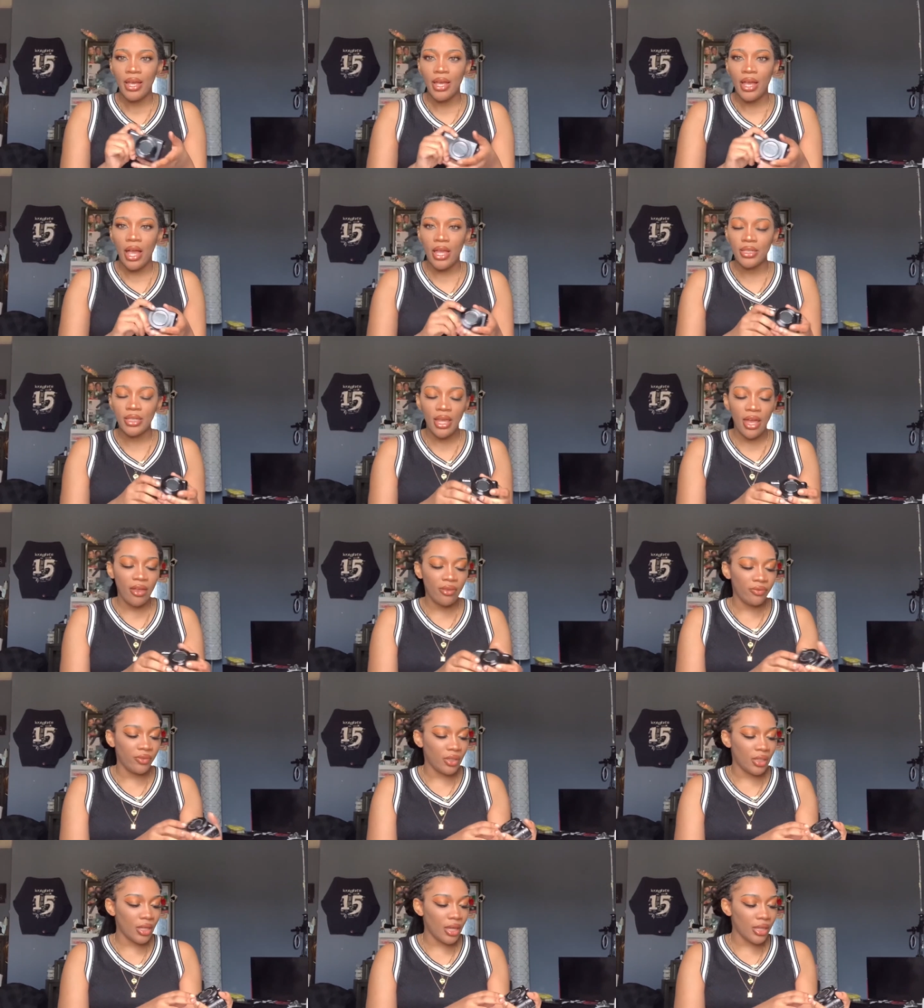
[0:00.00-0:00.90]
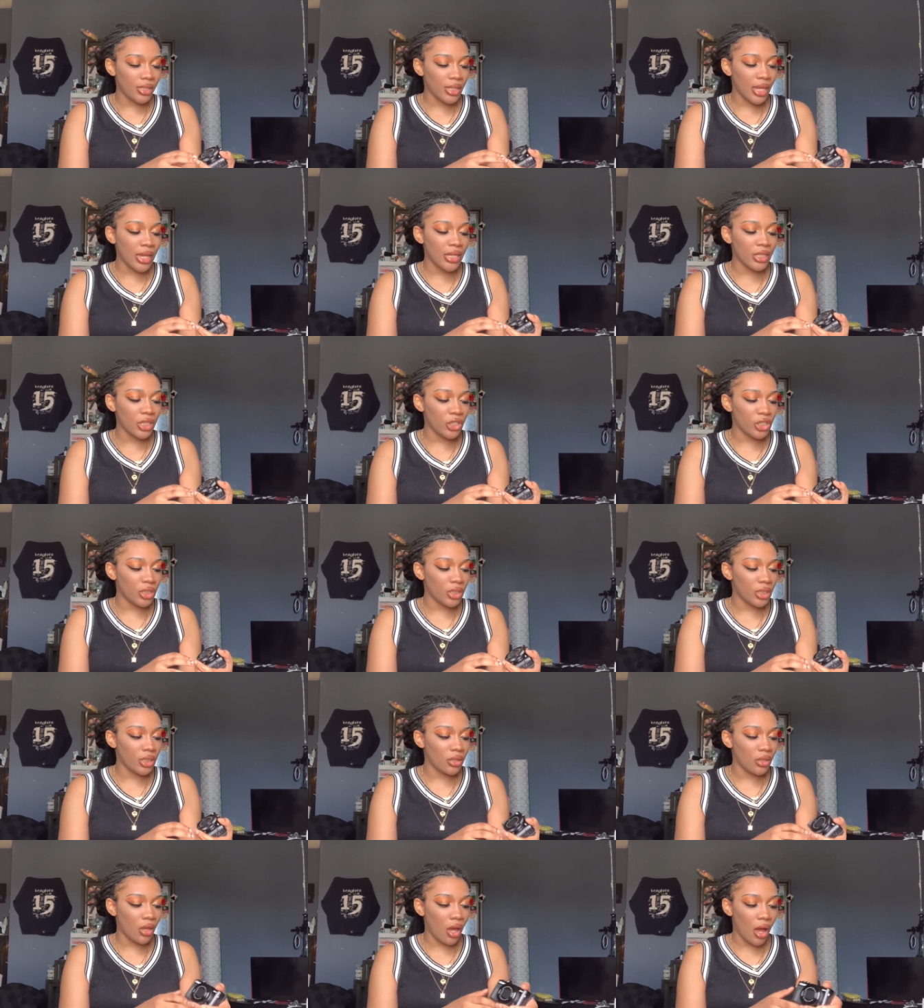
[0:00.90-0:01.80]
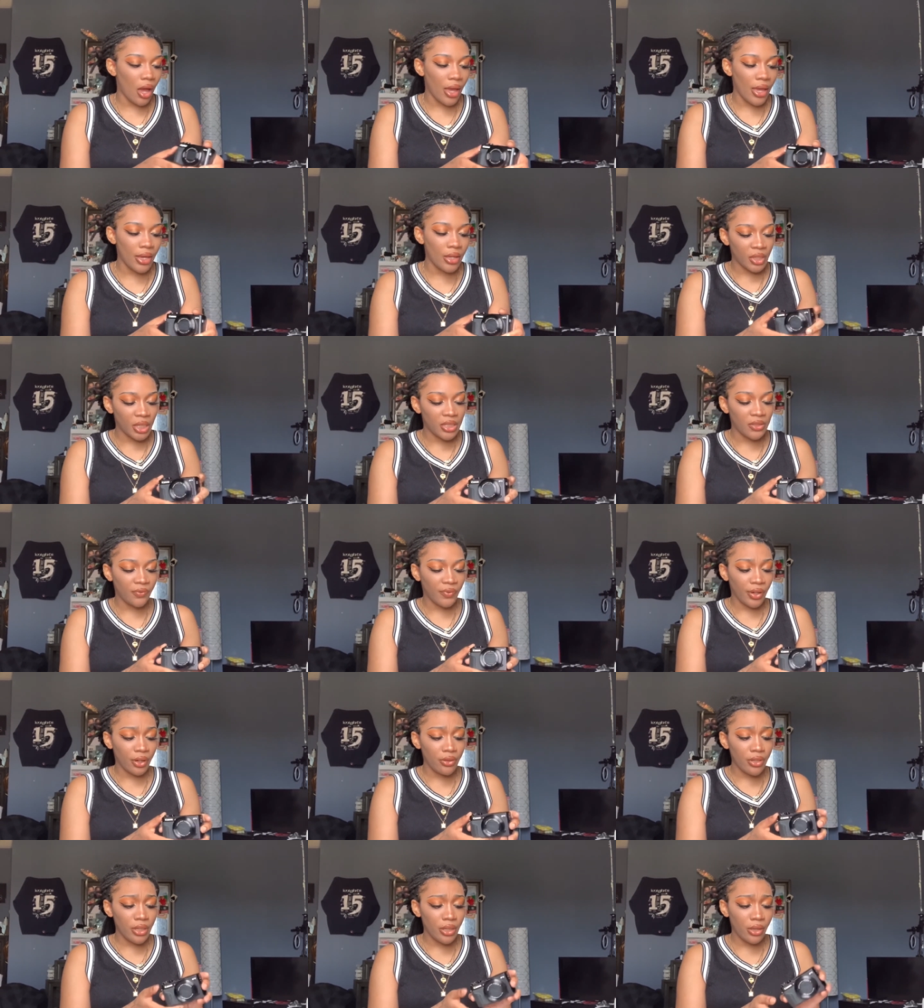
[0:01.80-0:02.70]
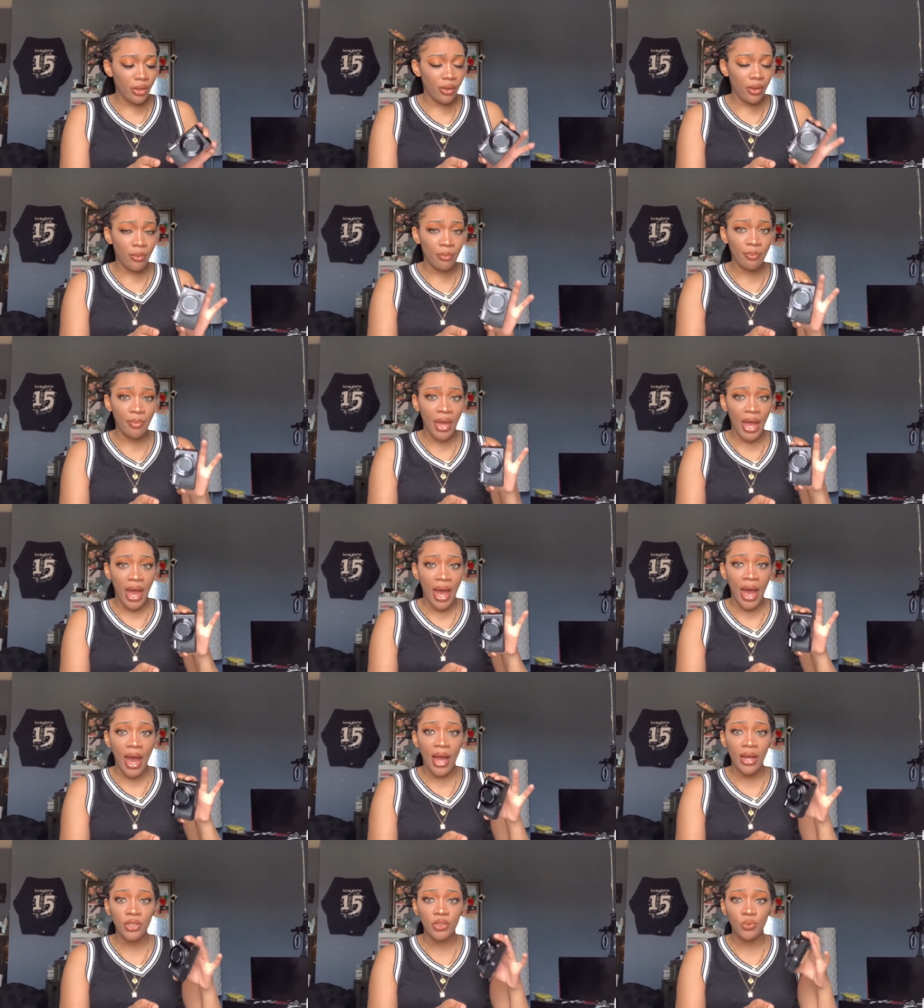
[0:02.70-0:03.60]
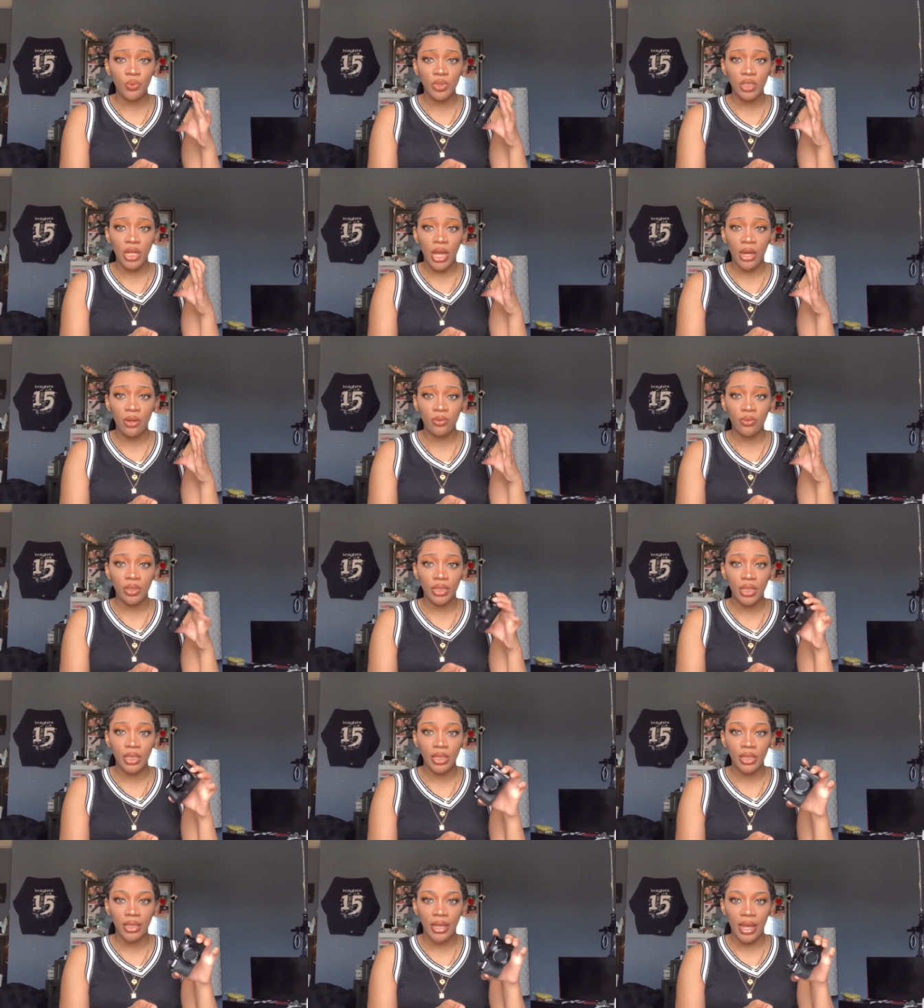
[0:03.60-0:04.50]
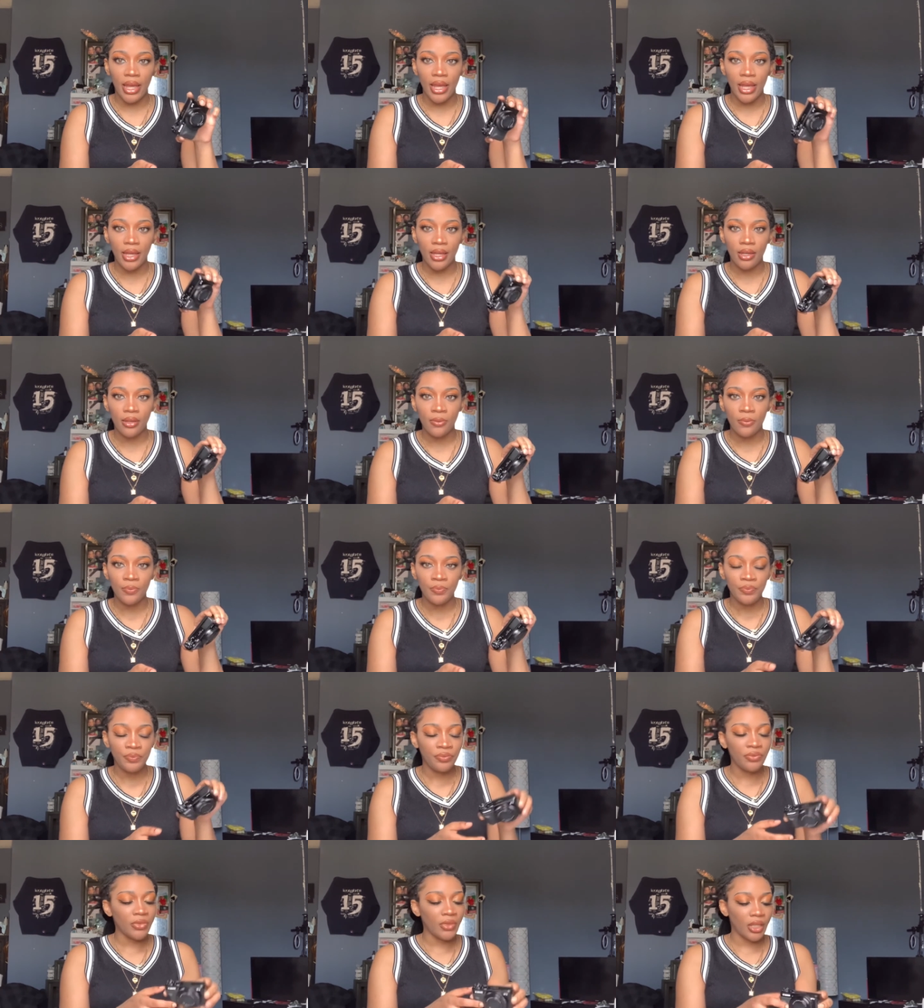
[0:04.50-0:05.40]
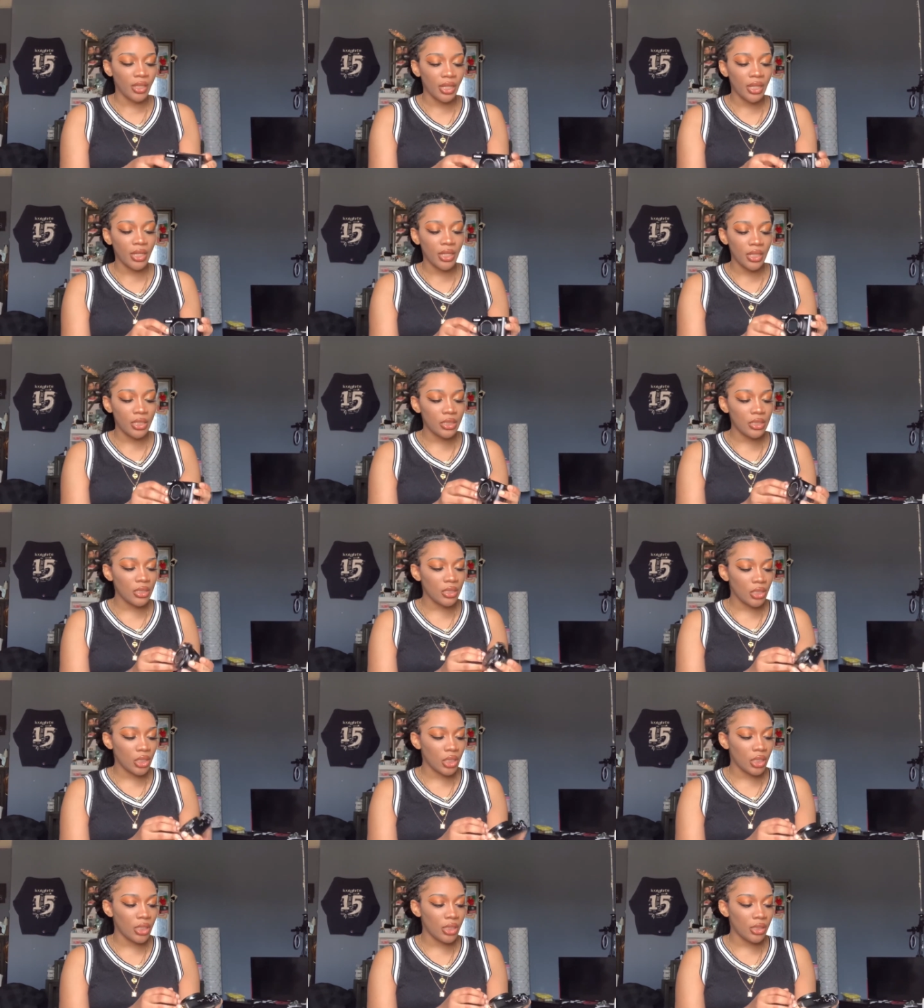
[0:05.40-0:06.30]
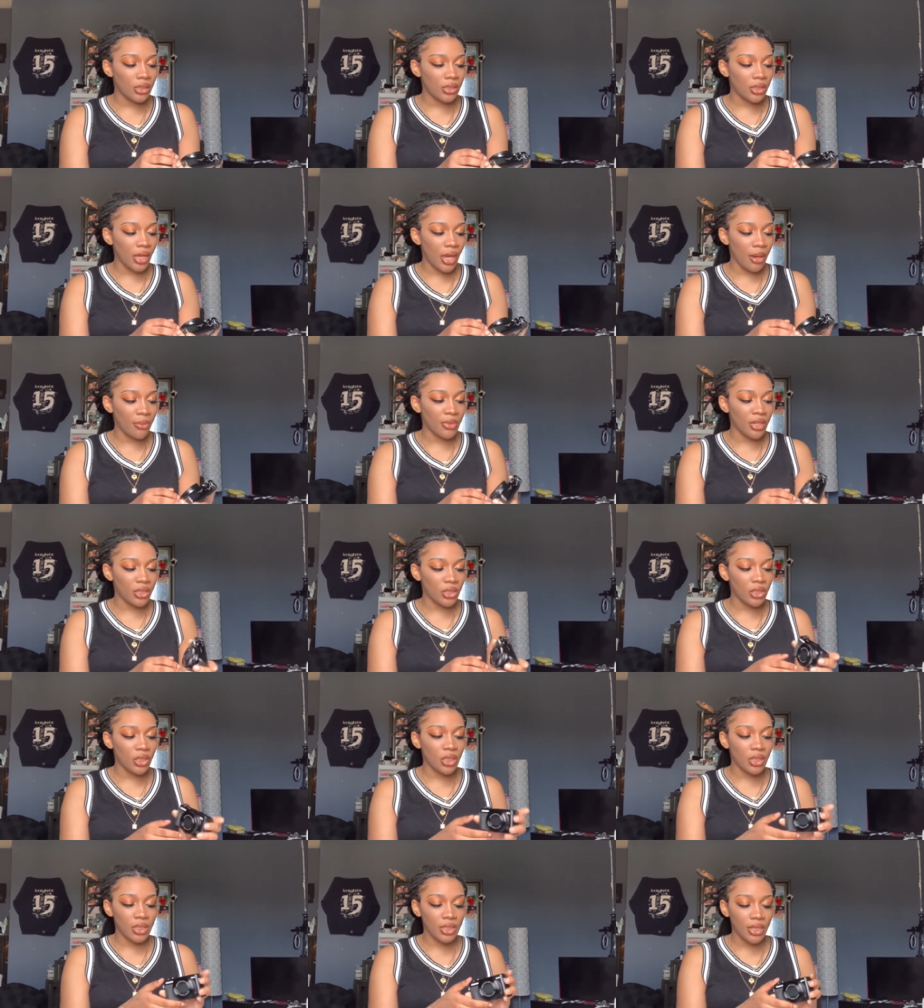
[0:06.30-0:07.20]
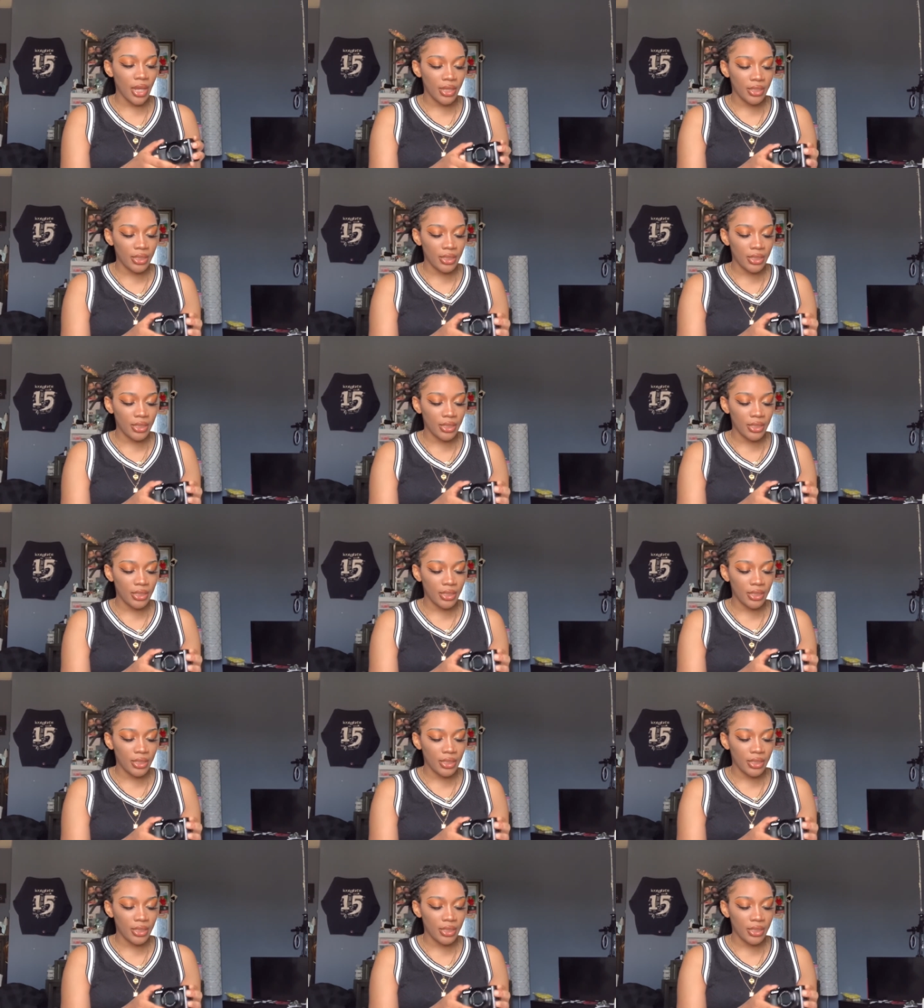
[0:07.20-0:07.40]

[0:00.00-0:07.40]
as heavy as I initially thought it's very compact which I really like like it's a good camera it's a good size